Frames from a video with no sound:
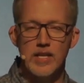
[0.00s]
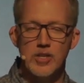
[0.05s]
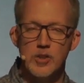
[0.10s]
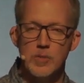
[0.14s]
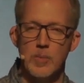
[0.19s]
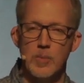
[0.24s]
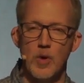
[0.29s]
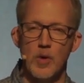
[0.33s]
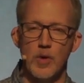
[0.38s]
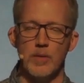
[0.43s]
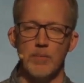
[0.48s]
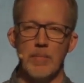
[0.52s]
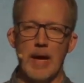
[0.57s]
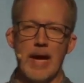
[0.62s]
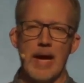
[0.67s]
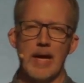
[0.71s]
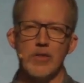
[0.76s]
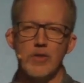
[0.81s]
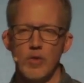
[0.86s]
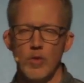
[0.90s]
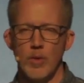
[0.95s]
why he spoke in
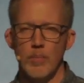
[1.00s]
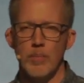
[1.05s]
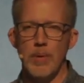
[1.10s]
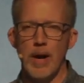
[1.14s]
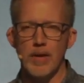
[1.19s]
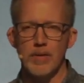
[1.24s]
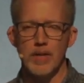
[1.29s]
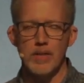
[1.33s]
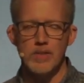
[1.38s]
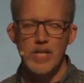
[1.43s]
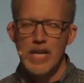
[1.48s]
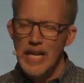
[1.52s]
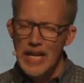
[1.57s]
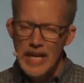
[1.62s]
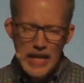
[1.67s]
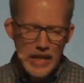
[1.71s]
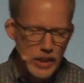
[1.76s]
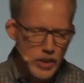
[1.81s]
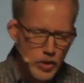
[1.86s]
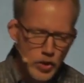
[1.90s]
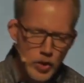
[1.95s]
Matthew about this.
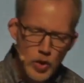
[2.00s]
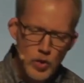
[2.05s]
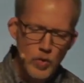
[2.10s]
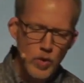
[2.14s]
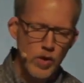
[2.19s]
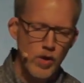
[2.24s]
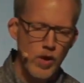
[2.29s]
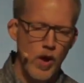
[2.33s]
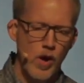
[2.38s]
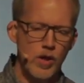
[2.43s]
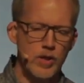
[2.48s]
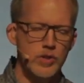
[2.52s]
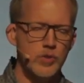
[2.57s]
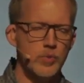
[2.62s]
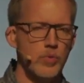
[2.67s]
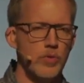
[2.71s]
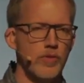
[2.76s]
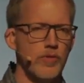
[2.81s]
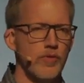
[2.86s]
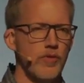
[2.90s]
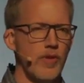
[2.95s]
He knew our
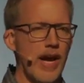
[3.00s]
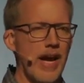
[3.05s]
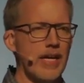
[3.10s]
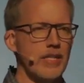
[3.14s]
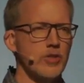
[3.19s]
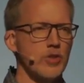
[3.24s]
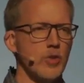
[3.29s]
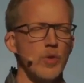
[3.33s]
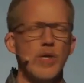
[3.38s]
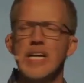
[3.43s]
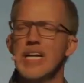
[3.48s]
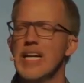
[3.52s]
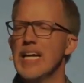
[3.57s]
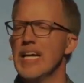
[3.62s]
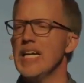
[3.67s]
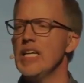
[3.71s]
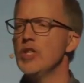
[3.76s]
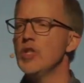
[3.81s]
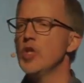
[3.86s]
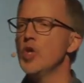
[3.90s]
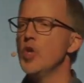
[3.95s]
hearts were fragile.
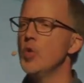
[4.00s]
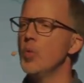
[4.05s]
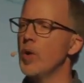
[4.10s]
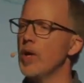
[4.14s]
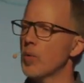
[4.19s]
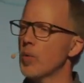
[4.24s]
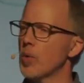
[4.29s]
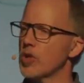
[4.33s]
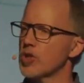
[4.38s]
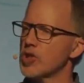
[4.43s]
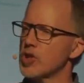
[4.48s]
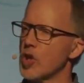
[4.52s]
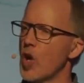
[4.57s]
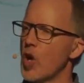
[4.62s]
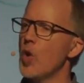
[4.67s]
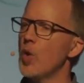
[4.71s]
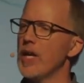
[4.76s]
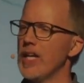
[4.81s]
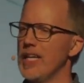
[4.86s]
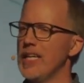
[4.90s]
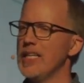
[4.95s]
He knew we were
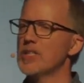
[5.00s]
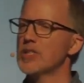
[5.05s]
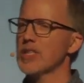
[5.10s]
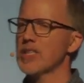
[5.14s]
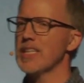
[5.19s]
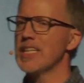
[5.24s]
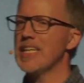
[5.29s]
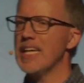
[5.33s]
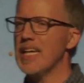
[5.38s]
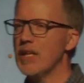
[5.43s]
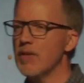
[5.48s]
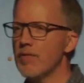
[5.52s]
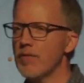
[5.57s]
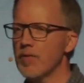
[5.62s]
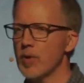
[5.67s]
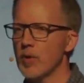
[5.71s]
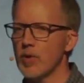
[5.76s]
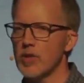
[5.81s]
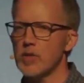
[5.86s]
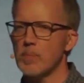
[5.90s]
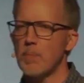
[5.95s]
so easily
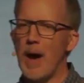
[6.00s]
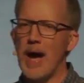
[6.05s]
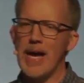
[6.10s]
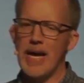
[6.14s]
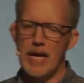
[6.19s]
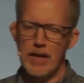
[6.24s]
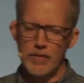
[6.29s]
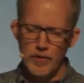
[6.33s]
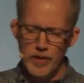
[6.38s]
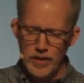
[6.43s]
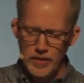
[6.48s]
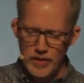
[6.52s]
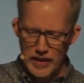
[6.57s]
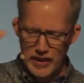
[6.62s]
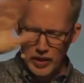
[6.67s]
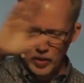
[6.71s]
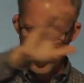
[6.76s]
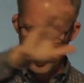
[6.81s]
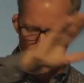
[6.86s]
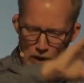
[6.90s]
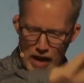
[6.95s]
influenced by
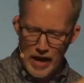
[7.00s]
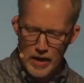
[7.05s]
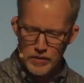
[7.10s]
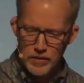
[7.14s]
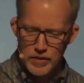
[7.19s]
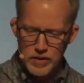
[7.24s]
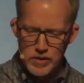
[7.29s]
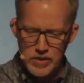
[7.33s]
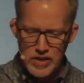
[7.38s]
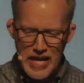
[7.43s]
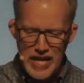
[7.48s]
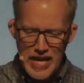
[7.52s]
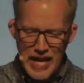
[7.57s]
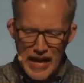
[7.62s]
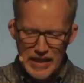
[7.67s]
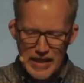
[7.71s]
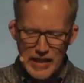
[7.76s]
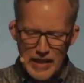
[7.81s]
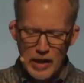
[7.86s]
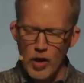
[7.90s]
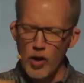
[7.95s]
everything around us
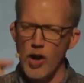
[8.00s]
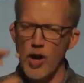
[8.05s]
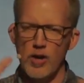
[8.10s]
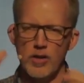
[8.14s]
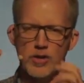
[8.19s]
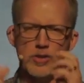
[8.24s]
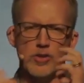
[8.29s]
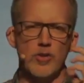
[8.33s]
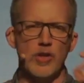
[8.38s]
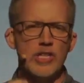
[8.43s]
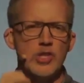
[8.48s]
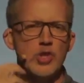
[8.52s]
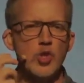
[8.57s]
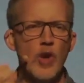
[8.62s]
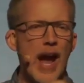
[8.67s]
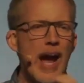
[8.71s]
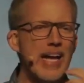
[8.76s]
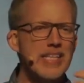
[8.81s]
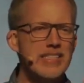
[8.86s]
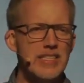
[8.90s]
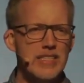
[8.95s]
and that our hearts are
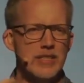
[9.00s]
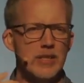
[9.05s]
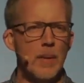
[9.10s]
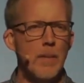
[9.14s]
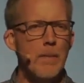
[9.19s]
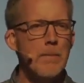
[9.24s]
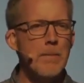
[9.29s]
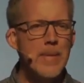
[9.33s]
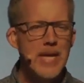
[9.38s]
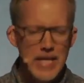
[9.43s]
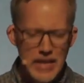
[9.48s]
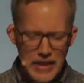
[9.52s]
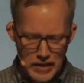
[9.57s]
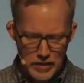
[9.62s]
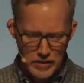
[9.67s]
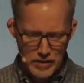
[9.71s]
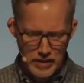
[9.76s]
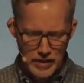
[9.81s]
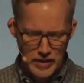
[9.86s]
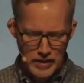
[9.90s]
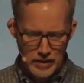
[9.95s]
attracted to
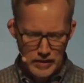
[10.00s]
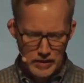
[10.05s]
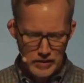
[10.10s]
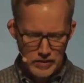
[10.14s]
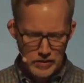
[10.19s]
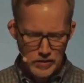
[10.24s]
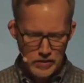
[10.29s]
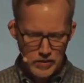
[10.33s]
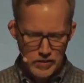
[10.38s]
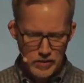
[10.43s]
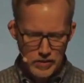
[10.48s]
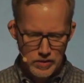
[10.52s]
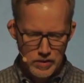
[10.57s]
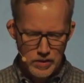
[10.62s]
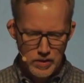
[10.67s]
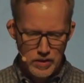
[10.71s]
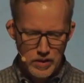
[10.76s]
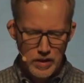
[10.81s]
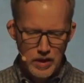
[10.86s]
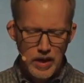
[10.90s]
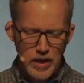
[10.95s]
many things.
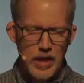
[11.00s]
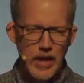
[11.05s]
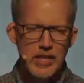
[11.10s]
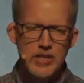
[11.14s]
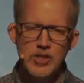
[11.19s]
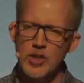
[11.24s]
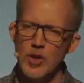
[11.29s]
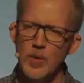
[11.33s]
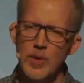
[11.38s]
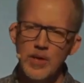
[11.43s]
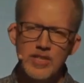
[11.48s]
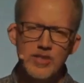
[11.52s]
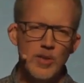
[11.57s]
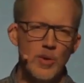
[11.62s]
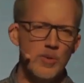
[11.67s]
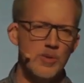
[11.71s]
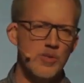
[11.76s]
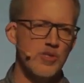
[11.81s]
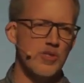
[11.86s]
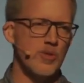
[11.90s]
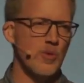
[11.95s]
And so he
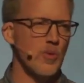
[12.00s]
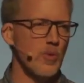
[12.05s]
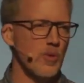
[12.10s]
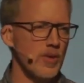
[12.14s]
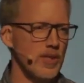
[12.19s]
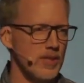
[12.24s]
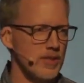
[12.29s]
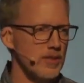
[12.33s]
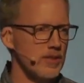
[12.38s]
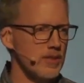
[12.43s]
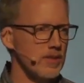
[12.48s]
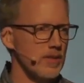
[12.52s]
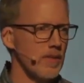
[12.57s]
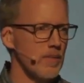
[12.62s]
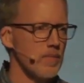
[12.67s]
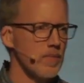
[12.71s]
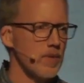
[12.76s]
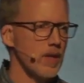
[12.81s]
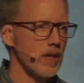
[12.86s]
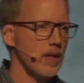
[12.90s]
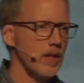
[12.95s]
told stories,
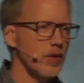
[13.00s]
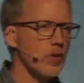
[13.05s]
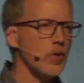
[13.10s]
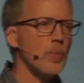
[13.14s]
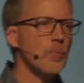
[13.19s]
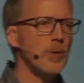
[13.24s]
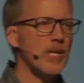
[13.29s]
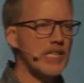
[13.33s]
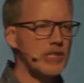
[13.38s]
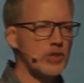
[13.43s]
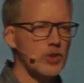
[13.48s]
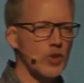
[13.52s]
little